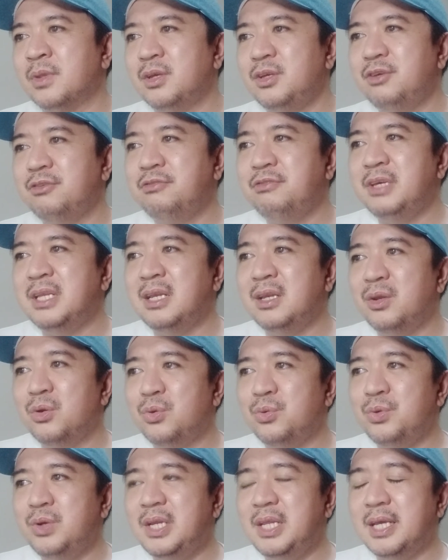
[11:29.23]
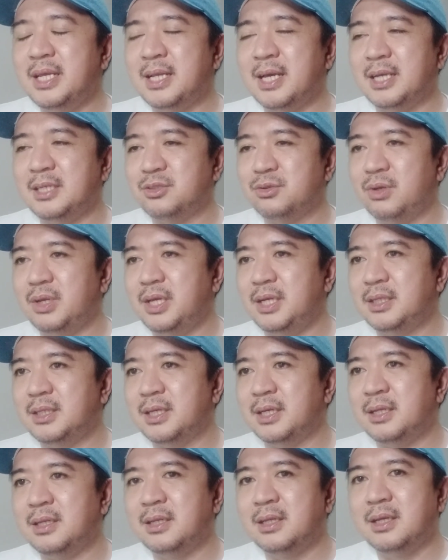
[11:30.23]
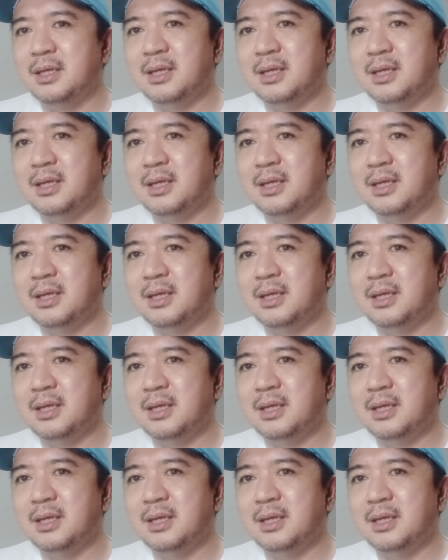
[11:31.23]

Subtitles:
you feel lonely and isolated.